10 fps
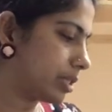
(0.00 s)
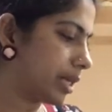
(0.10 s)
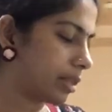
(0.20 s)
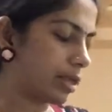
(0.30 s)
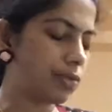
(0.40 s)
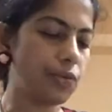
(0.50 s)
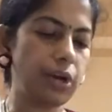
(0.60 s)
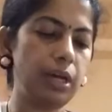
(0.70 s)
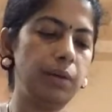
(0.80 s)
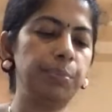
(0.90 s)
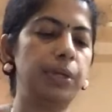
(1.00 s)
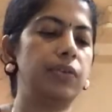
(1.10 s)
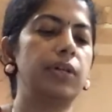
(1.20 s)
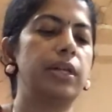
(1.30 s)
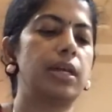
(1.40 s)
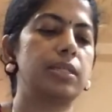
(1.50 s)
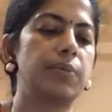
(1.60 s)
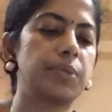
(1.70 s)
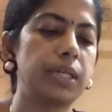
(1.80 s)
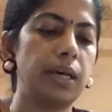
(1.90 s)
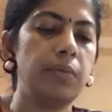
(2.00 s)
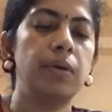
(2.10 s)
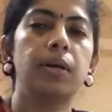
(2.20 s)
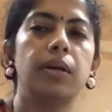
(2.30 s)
Let that dry up. It will take some time.